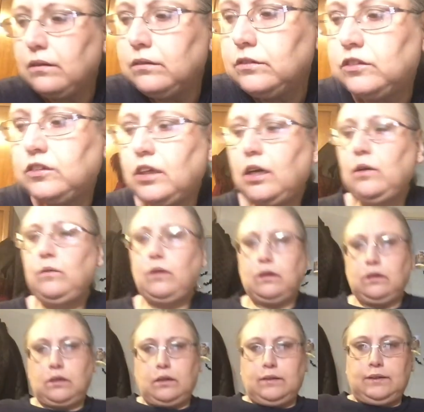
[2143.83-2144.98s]
so I'm
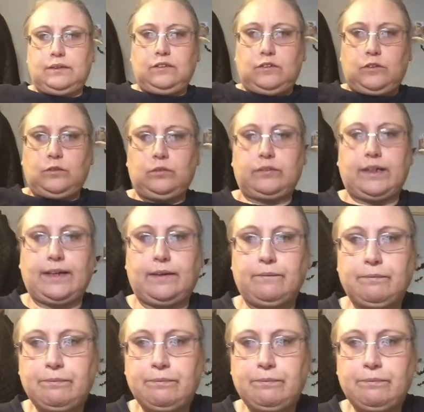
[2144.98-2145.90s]
going to do that.